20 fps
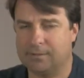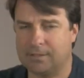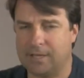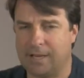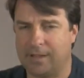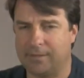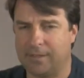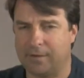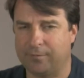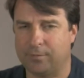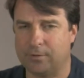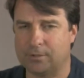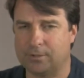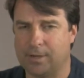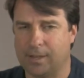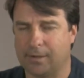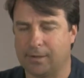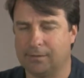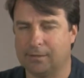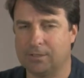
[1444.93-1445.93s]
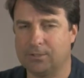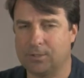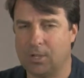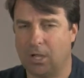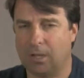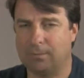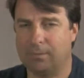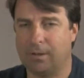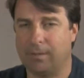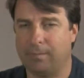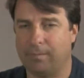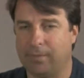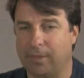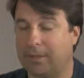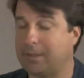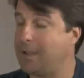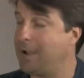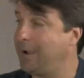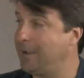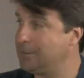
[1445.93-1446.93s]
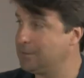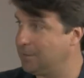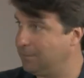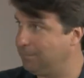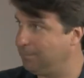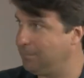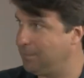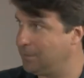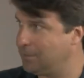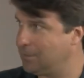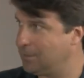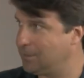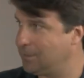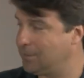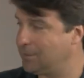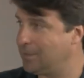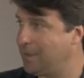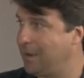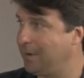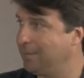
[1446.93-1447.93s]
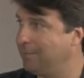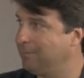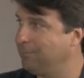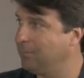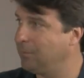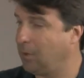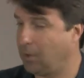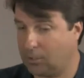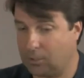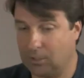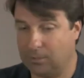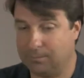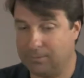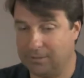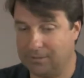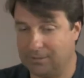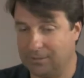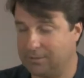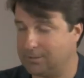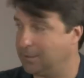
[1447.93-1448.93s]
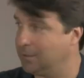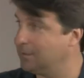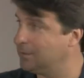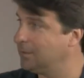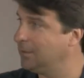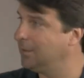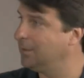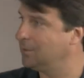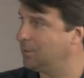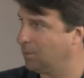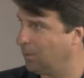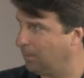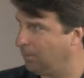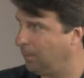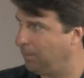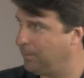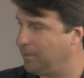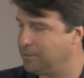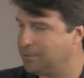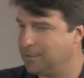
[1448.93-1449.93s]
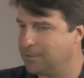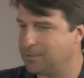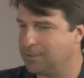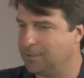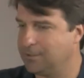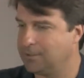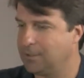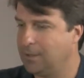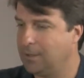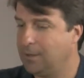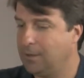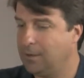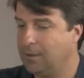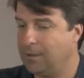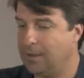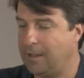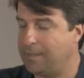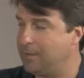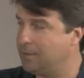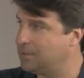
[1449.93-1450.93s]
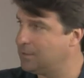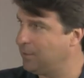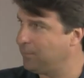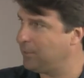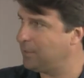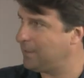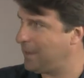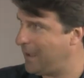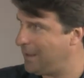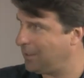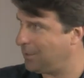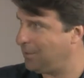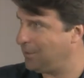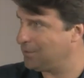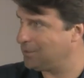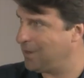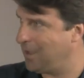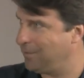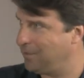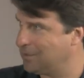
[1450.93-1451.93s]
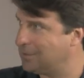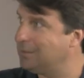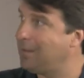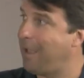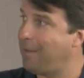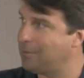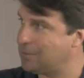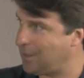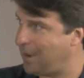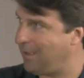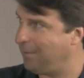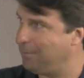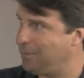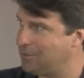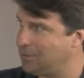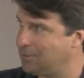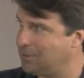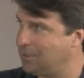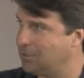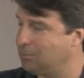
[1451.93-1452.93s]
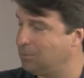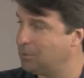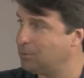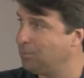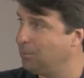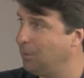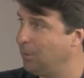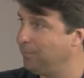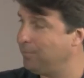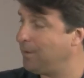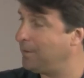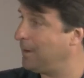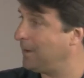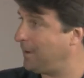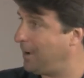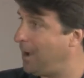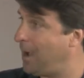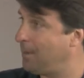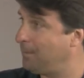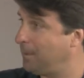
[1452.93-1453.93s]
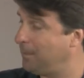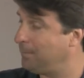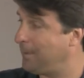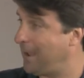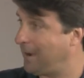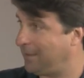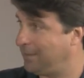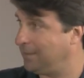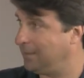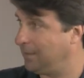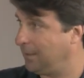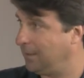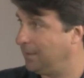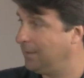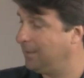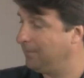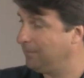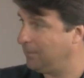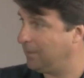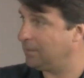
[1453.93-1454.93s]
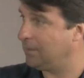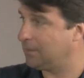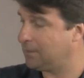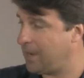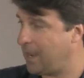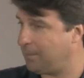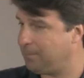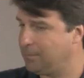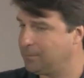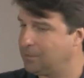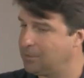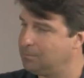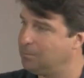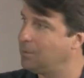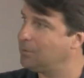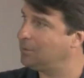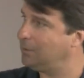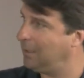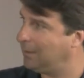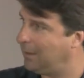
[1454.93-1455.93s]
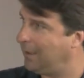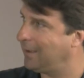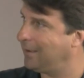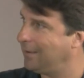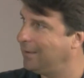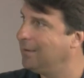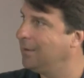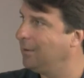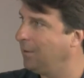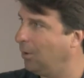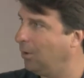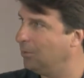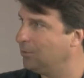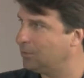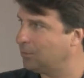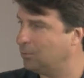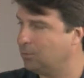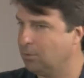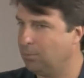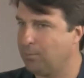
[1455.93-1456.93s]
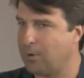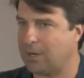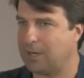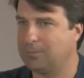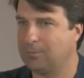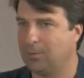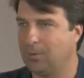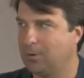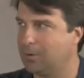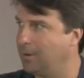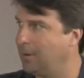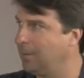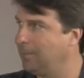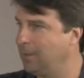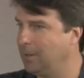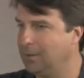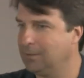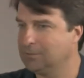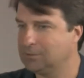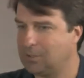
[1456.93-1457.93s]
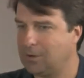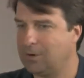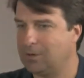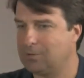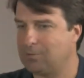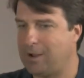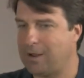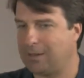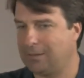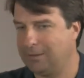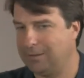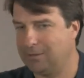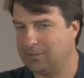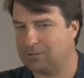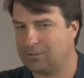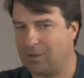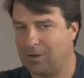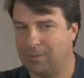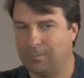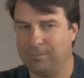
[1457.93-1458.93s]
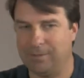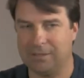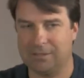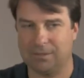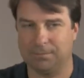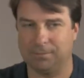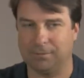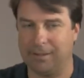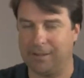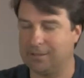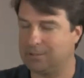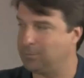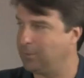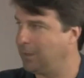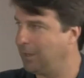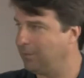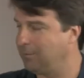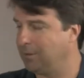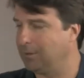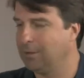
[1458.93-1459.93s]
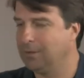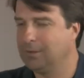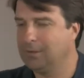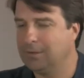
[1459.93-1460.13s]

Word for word: stay on that for a second. Let's talk about the kinds of businesses that are good businesses, mm-hmm. durable businesses, and there's different categories now. There's lifestyle businesses, which weren't very common back in the right. in the tech business. Mostly like old school brick and mortar. You know, start a dry cleaner, start a pizza place, whatever.